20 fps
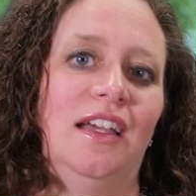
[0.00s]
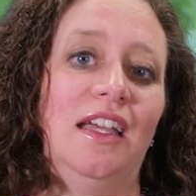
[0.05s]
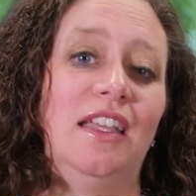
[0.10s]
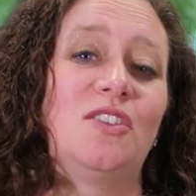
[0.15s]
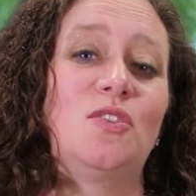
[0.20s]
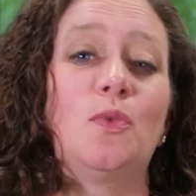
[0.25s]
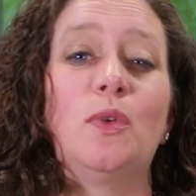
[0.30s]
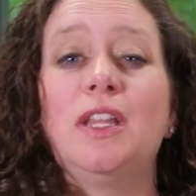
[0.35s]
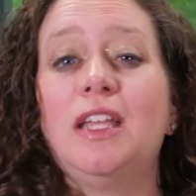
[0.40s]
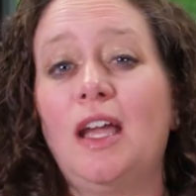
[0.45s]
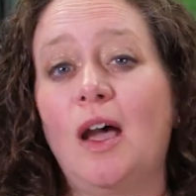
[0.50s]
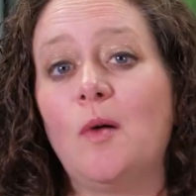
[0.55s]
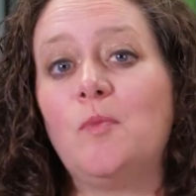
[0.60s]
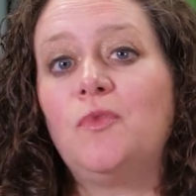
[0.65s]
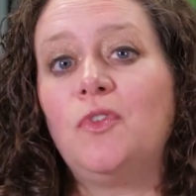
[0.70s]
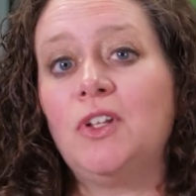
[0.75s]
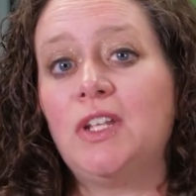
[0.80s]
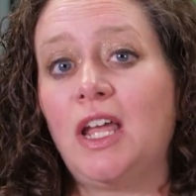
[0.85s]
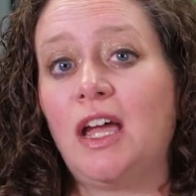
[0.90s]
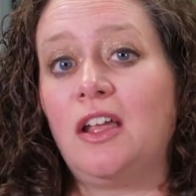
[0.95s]
It's really
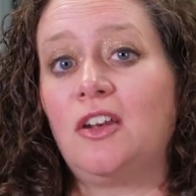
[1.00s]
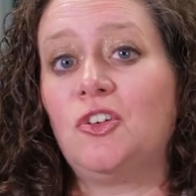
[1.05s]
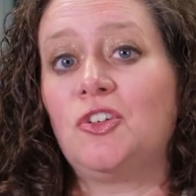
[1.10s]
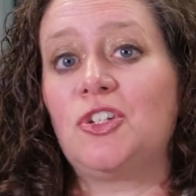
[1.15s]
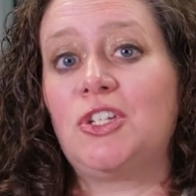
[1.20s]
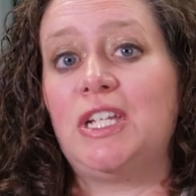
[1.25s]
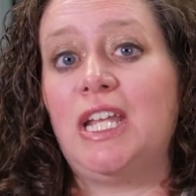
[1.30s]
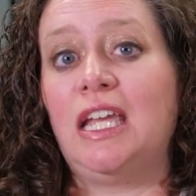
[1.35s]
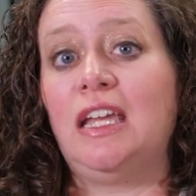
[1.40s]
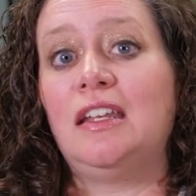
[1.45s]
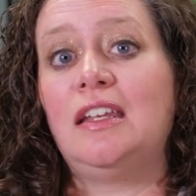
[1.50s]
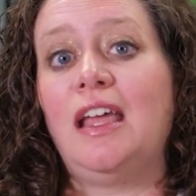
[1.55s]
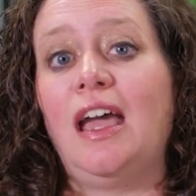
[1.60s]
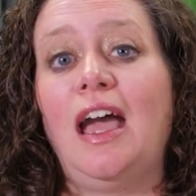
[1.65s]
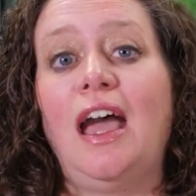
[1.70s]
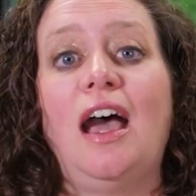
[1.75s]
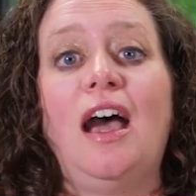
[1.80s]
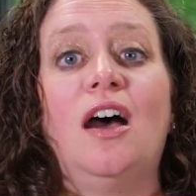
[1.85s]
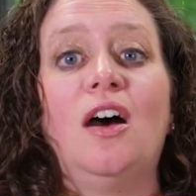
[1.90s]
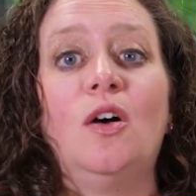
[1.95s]
helpful to understand
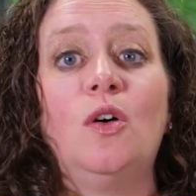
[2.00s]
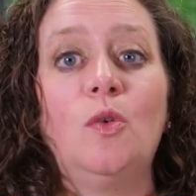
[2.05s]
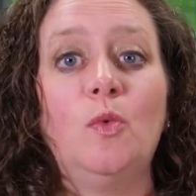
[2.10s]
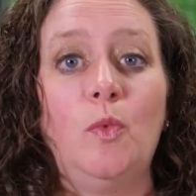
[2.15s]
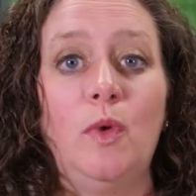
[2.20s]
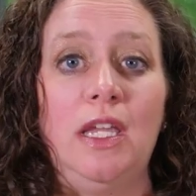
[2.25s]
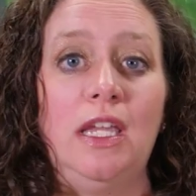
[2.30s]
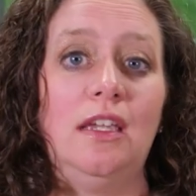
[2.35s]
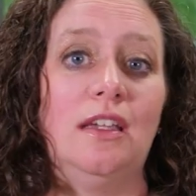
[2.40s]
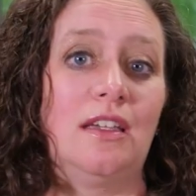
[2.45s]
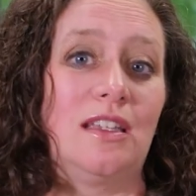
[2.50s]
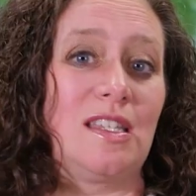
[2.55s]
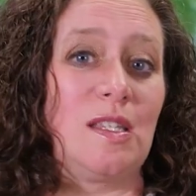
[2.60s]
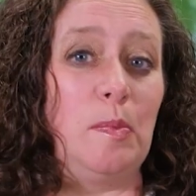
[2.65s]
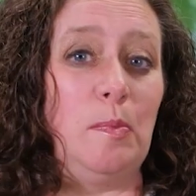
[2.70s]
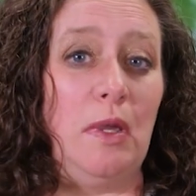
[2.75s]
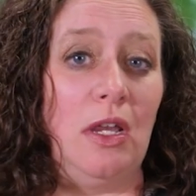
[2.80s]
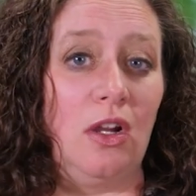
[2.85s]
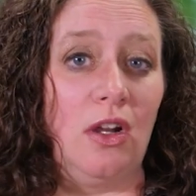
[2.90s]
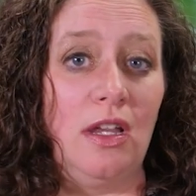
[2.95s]
how we
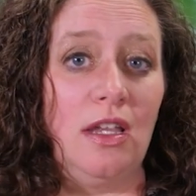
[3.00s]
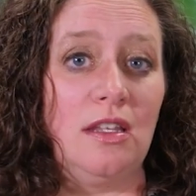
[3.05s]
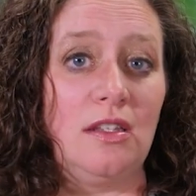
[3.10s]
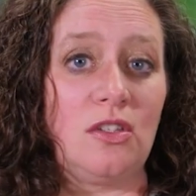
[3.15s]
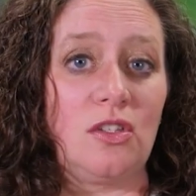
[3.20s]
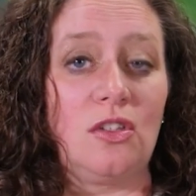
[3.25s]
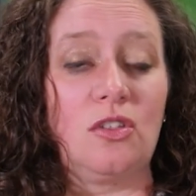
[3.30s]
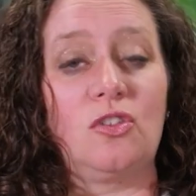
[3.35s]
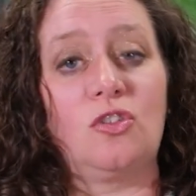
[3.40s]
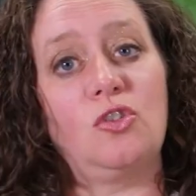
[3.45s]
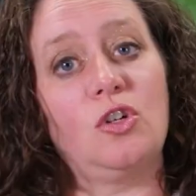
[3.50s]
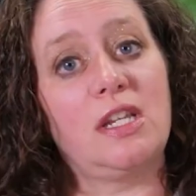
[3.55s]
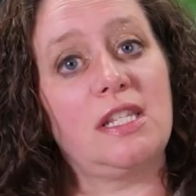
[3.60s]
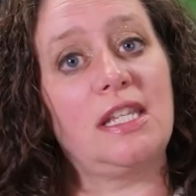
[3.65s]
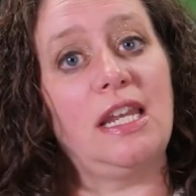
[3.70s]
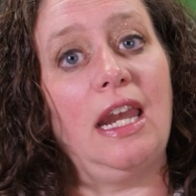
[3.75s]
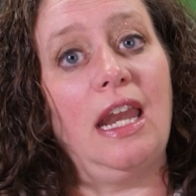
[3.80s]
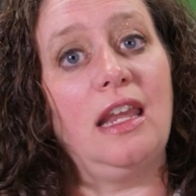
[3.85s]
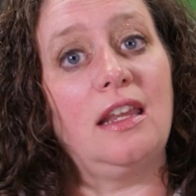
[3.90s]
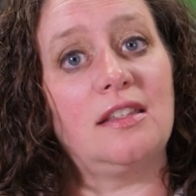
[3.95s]
experience
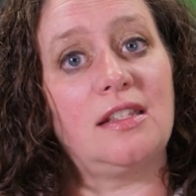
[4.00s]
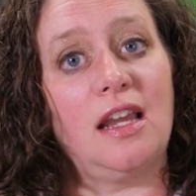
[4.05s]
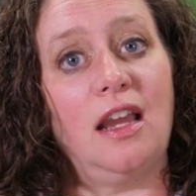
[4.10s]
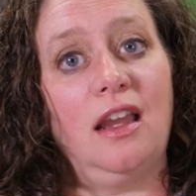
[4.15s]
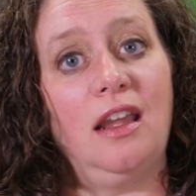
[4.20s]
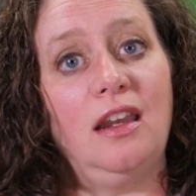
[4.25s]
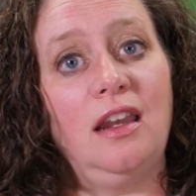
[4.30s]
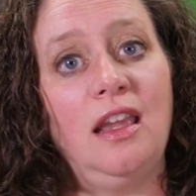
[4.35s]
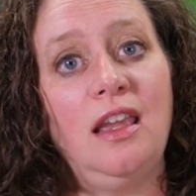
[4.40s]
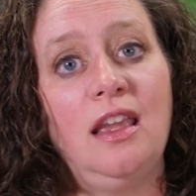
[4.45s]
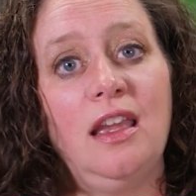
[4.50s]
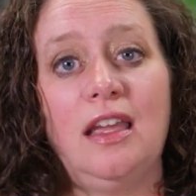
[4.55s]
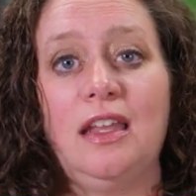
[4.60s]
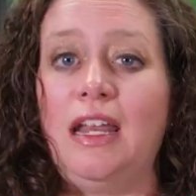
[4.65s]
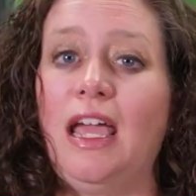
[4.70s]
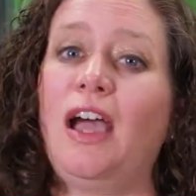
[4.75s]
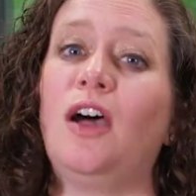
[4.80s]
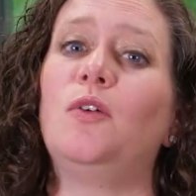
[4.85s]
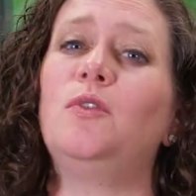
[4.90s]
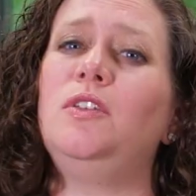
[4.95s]
stress and anxiety
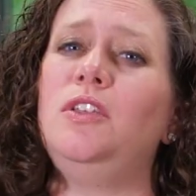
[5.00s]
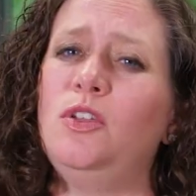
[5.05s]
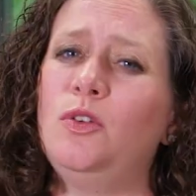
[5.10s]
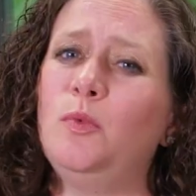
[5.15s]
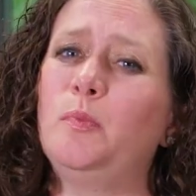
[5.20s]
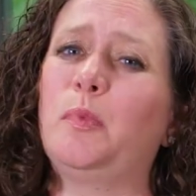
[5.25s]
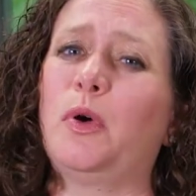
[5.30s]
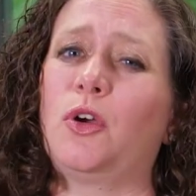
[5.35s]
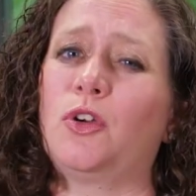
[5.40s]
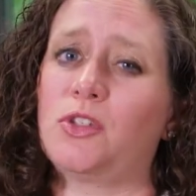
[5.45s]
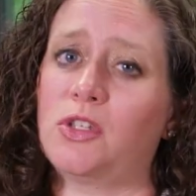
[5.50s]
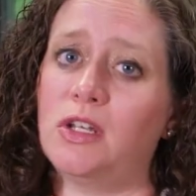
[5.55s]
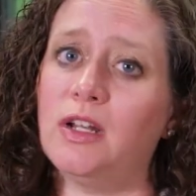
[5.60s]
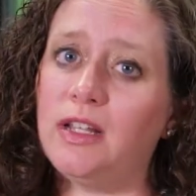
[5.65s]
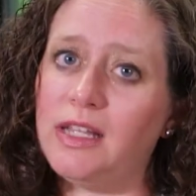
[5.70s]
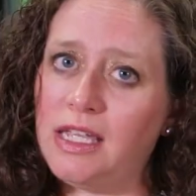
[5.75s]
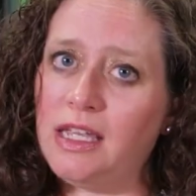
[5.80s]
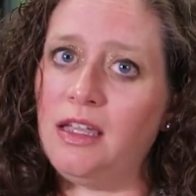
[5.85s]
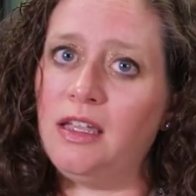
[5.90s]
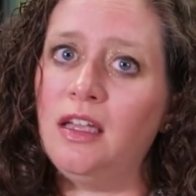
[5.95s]
and how you
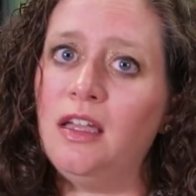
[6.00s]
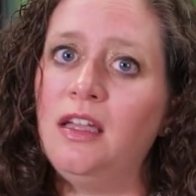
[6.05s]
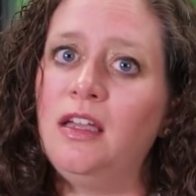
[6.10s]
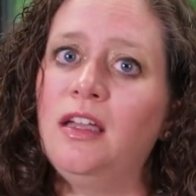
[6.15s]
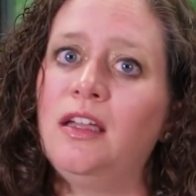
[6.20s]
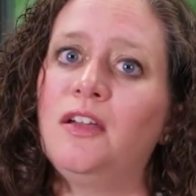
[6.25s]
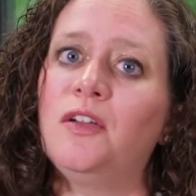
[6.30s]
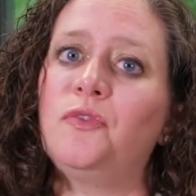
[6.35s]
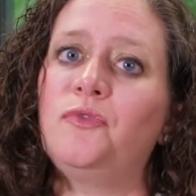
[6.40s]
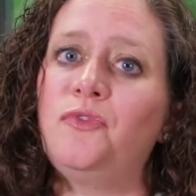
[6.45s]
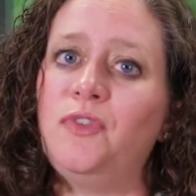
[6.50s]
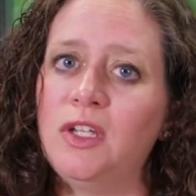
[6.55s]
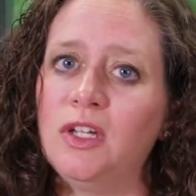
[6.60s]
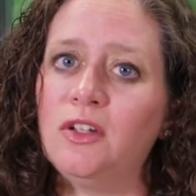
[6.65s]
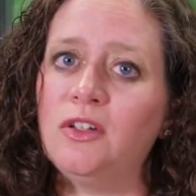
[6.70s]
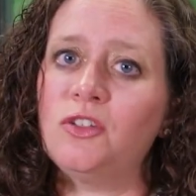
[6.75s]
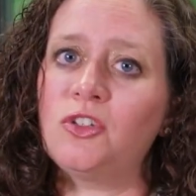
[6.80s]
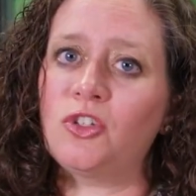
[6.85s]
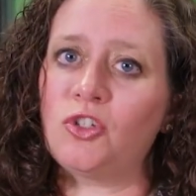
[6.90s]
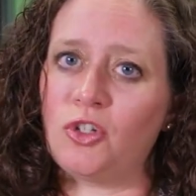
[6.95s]
personally
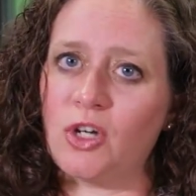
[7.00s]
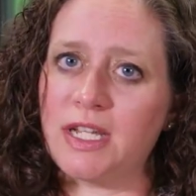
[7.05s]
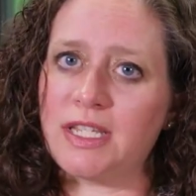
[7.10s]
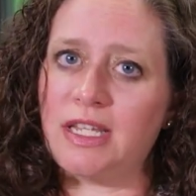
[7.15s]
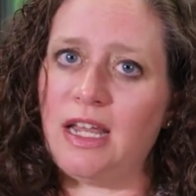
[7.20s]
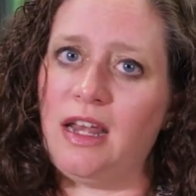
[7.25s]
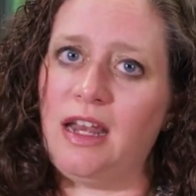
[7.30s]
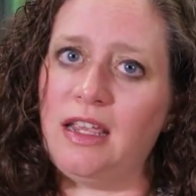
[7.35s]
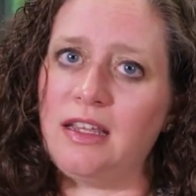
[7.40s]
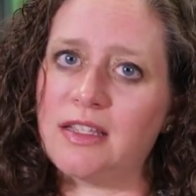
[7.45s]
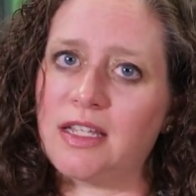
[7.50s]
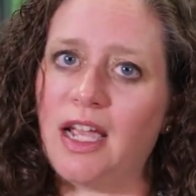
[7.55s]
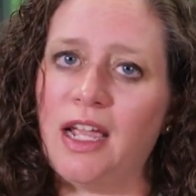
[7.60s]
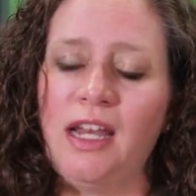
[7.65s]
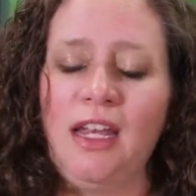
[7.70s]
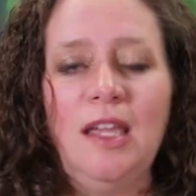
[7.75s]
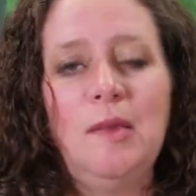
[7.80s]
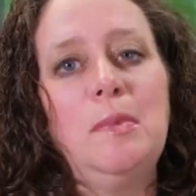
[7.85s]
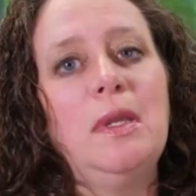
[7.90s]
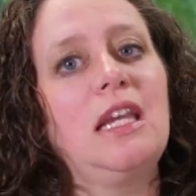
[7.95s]
feel stress and
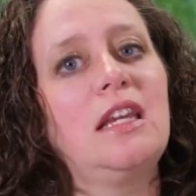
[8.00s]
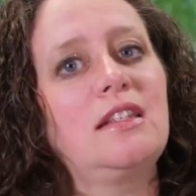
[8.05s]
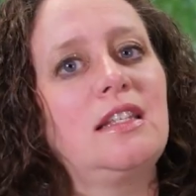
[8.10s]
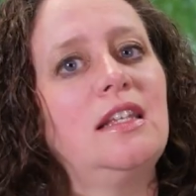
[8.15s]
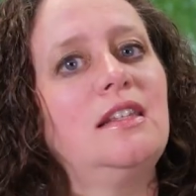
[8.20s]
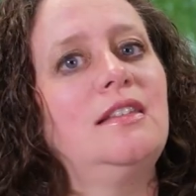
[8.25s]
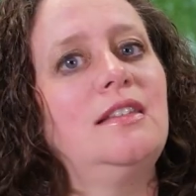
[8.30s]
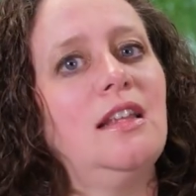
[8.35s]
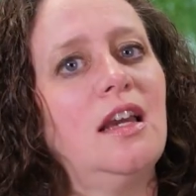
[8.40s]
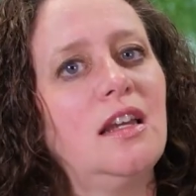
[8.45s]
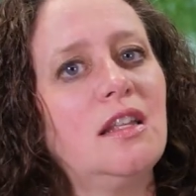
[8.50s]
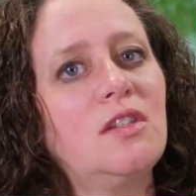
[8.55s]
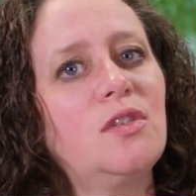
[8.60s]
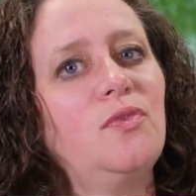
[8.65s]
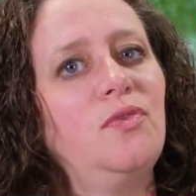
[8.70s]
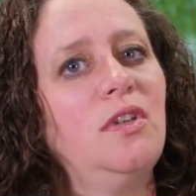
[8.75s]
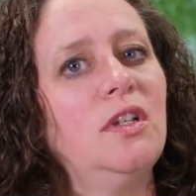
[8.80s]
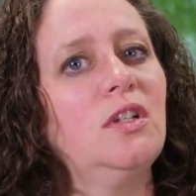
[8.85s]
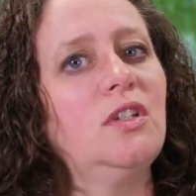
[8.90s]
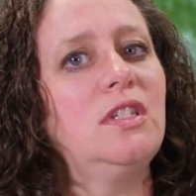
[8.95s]
anxiety, because it
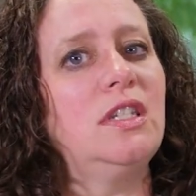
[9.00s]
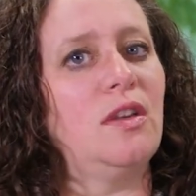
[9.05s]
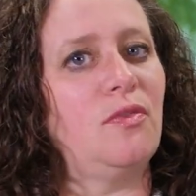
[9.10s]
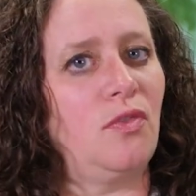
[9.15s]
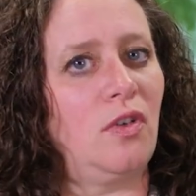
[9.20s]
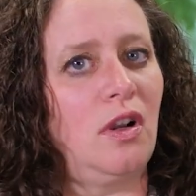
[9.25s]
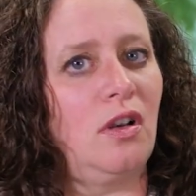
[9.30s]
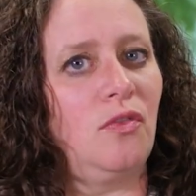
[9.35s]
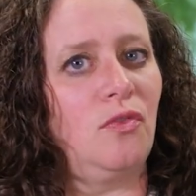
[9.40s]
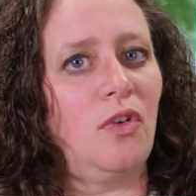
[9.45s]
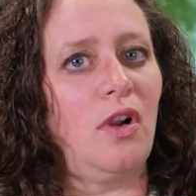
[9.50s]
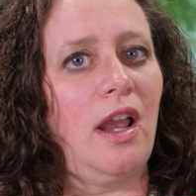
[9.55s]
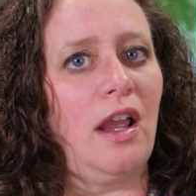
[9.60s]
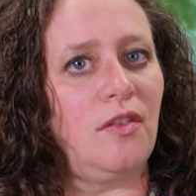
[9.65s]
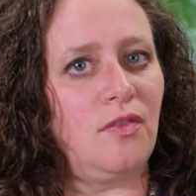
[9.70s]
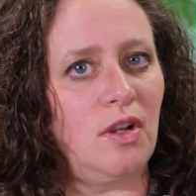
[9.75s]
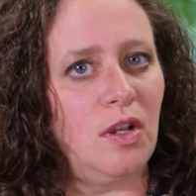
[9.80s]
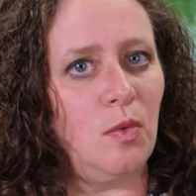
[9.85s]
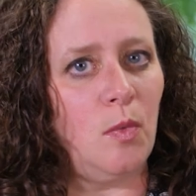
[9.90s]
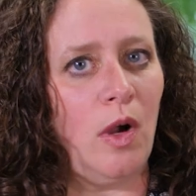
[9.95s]
does feel different for
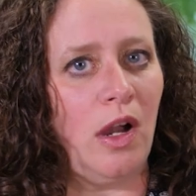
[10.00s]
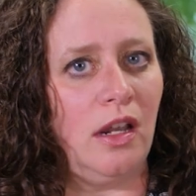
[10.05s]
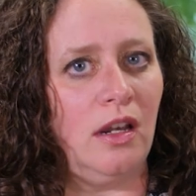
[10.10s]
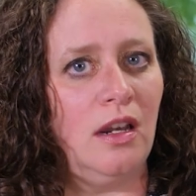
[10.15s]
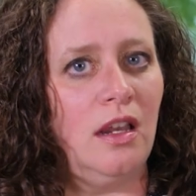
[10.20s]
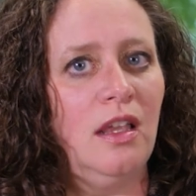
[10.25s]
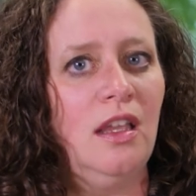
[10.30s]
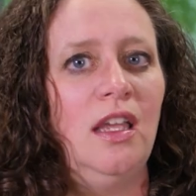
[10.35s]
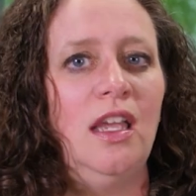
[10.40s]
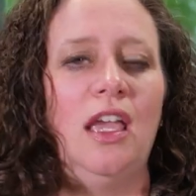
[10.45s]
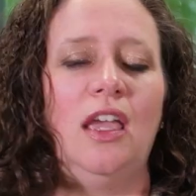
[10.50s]
everyone.